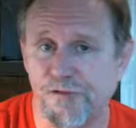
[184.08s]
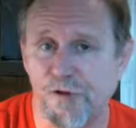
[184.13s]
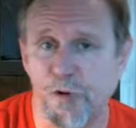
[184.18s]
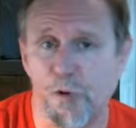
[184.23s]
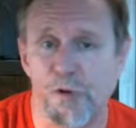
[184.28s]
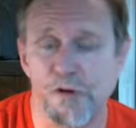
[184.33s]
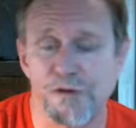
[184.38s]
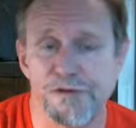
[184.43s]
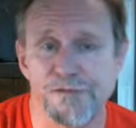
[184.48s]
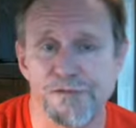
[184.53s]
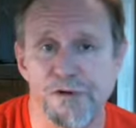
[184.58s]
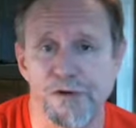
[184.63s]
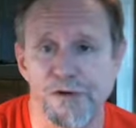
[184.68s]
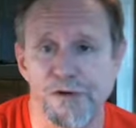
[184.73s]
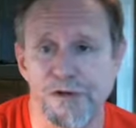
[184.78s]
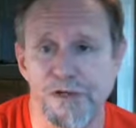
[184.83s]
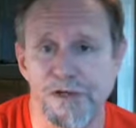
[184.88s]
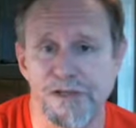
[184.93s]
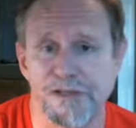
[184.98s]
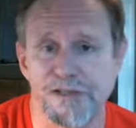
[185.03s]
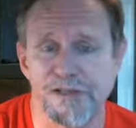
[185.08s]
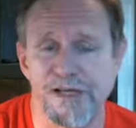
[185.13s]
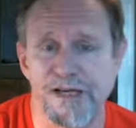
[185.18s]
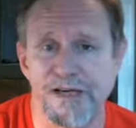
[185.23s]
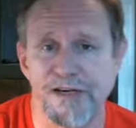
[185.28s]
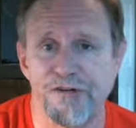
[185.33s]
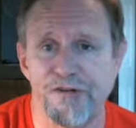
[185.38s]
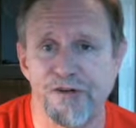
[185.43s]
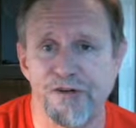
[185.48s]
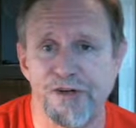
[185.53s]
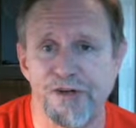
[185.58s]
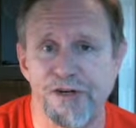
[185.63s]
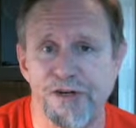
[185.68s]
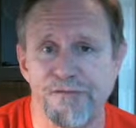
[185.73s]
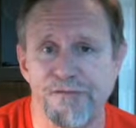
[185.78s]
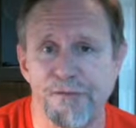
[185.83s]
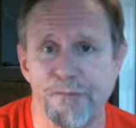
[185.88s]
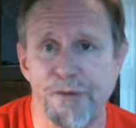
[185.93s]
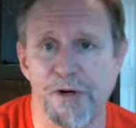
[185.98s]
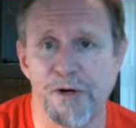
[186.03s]
of course, for sedation
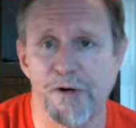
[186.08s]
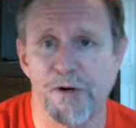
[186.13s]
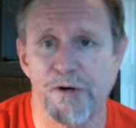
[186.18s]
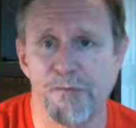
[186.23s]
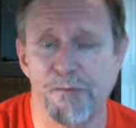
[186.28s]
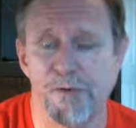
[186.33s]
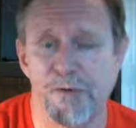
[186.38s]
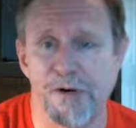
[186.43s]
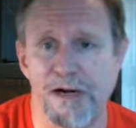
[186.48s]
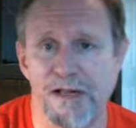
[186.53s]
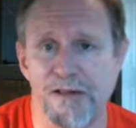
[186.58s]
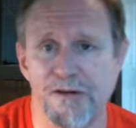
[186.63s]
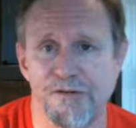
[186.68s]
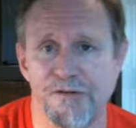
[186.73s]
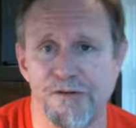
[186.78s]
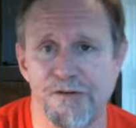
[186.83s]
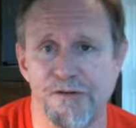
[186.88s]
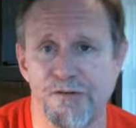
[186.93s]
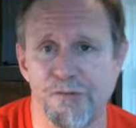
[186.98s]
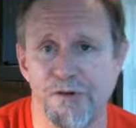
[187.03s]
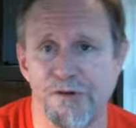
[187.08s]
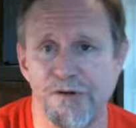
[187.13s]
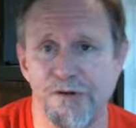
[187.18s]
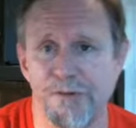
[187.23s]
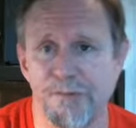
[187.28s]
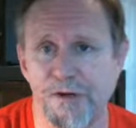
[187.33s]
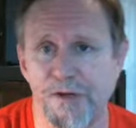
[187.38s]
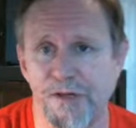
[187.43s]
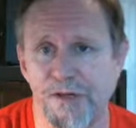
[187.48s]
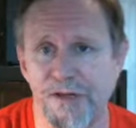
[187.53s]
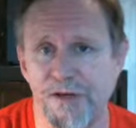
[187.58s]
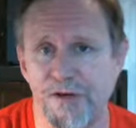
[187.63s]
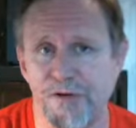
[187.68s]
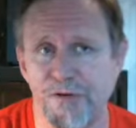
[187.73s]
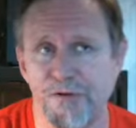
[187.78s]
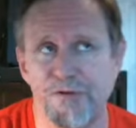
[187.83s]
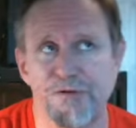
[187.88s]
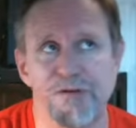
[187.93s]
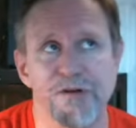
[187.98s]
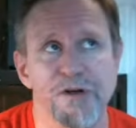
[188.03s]
and for paralysis. We typically
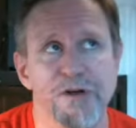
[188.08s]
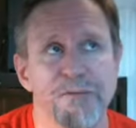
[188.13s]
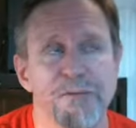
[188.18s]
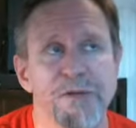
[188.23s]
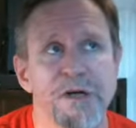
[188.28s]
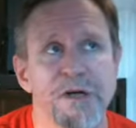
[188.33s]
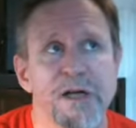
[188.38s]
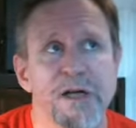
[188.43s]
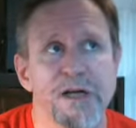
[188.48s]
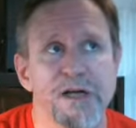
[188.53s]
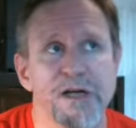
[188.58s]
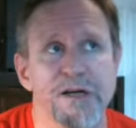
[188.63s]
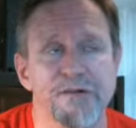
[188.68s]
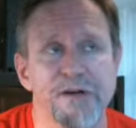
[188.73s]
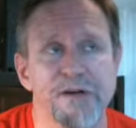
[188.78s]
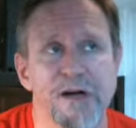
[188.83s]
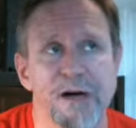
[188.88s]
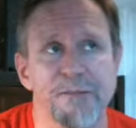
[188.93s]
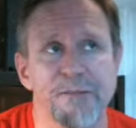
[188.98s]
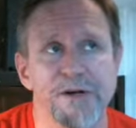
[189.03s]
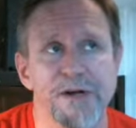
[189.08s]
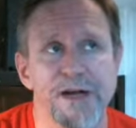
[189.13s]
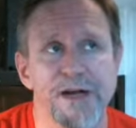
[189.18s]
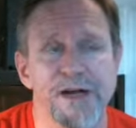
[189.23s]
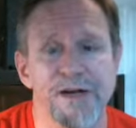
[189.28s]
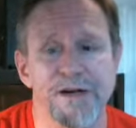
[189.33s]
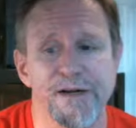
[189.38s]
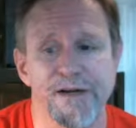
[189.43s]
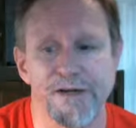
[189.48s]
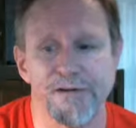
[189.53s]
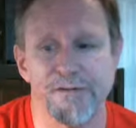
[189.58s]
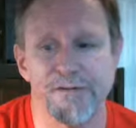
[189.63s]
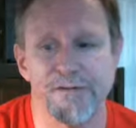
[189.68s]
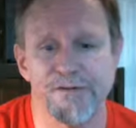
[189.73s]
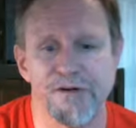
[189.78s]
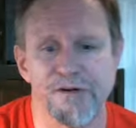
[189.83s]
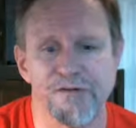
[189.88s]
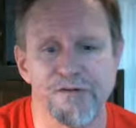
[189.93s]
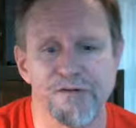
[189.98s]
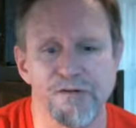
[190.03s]
use etomidate and
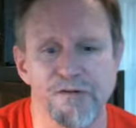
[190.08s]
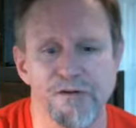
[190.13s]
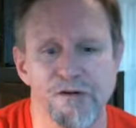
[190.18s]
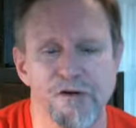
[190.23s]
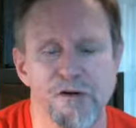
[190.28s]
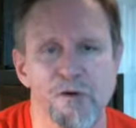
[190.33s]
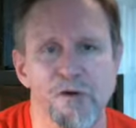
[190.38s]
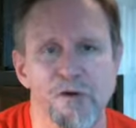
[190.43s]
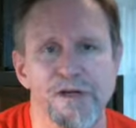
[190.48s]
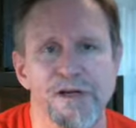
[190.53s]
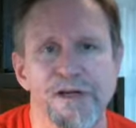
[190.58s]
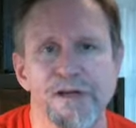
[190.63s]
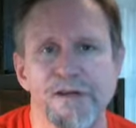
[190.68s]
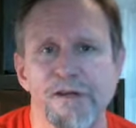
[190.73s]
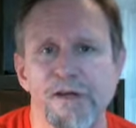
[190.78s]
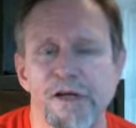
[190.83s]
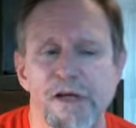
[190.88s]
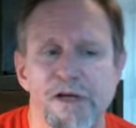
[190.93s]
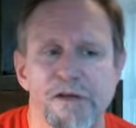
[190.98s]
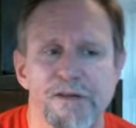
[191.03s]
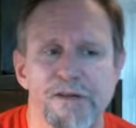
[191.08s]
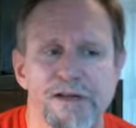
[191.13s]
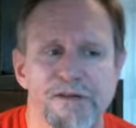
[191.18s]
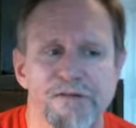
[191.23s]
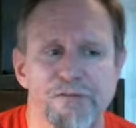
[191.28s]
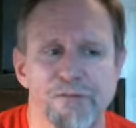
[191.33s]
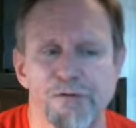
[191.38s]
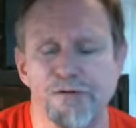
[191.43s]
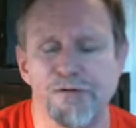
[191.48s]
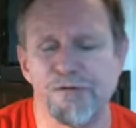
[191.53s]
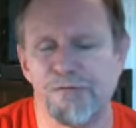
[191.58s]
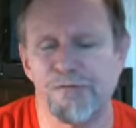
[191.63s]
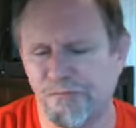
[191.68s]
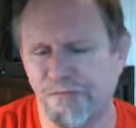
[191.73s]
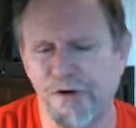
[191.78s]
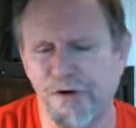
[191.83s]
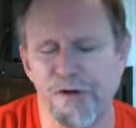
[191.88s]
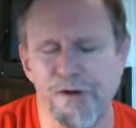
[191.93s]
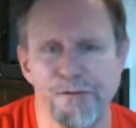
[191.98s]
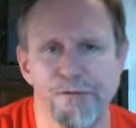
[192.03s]
succinylcholine. That's
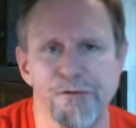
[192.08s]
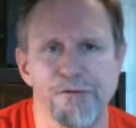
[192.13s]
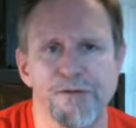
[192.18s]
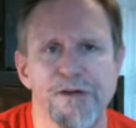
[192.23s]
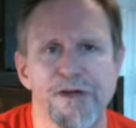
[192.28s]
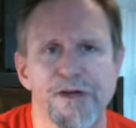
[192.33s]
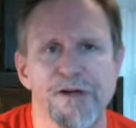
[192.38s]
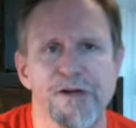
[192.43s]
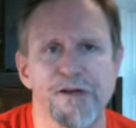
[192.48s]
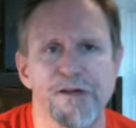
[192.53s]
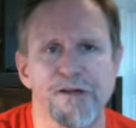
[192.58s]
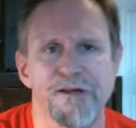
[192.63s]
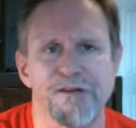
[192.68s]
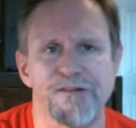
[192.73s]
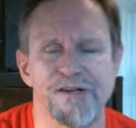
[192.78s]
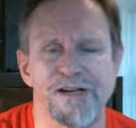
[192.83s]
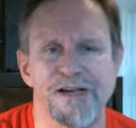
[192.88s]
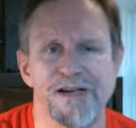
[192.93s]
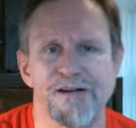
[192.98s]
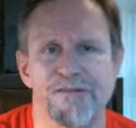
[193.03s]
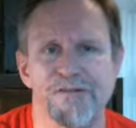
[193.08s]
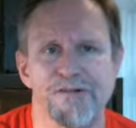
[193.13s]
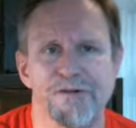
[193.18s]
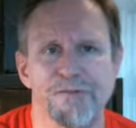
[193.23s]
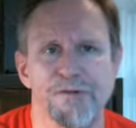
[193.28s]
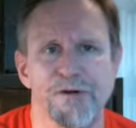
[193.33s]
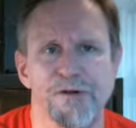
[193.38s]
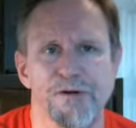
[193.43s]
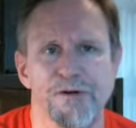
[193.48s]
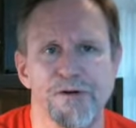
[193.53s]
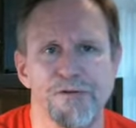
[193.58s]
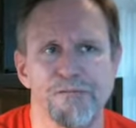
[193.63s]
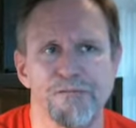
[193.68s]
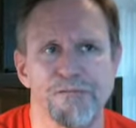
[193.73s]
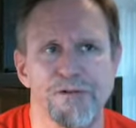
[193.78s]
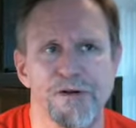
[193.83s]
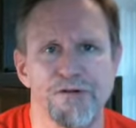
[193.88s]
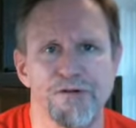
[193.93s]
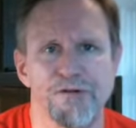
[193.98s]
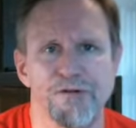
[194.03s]
fairly routine unless they have some other
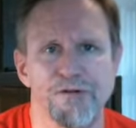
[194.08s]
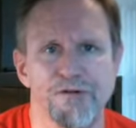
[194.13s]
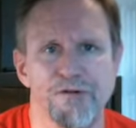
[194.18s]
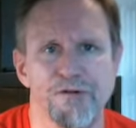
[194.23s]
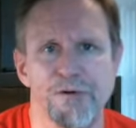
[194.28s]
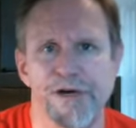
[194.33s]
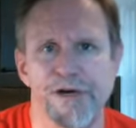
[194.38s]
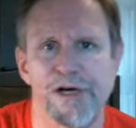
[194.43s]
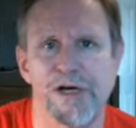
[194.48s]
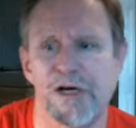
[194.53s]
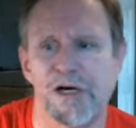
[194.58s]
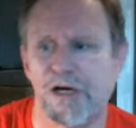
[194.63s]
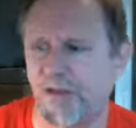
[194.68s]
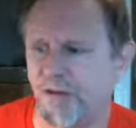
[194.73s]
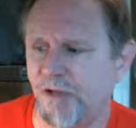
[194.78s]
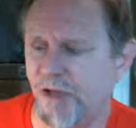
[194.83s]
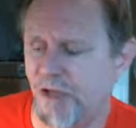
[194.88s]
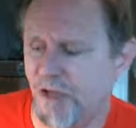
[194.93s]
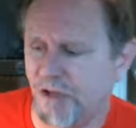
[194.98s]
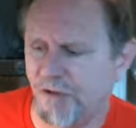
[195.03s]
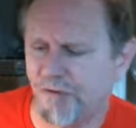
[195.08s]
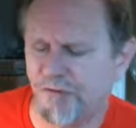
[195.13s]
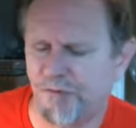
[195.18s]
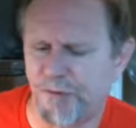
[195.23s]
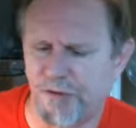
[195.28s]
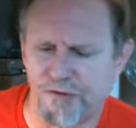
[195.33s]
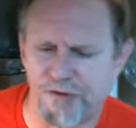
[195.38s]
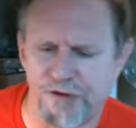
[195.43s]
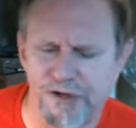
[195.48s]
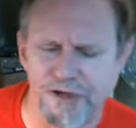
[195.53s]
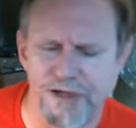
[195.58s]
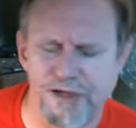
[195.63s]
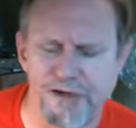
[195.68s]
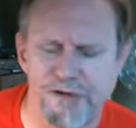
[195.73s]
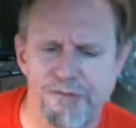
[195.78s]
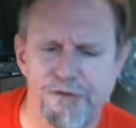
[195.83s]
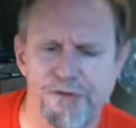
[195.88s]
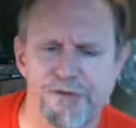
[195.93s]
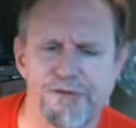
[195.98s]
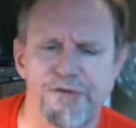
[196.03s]
issues going on, especially
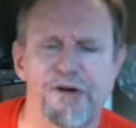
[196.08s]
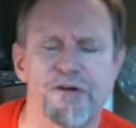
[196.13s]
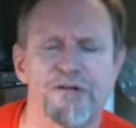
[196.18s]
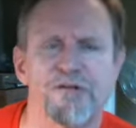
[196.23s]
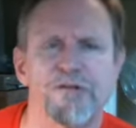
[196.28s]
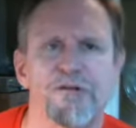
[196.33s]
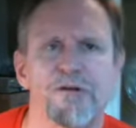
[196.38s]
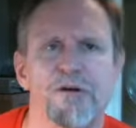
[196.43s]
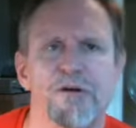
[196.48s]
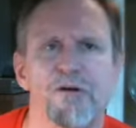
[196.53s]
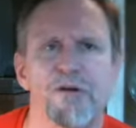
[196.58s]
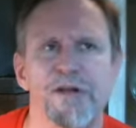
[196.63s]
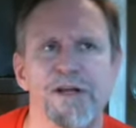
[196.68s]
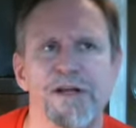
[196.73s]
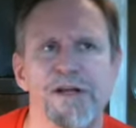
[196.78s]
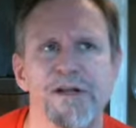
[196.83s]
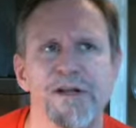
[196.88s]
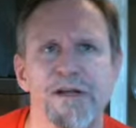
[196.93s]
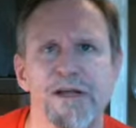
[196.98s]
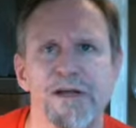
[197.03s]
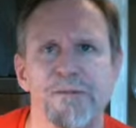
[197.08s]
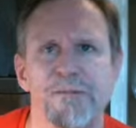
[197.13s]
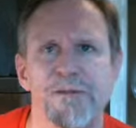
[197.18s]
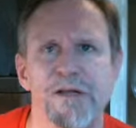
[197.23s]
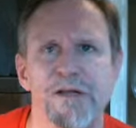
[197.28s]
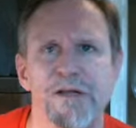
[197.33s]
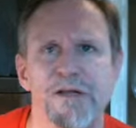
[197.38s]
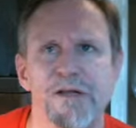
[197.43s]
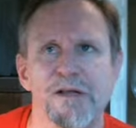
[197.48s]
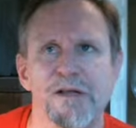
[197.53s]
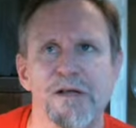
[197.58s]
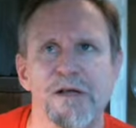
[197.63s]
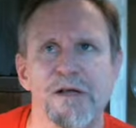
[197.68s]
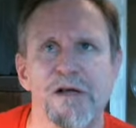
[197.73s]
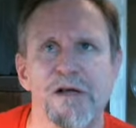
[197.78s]
with succinylcholine. It can be a little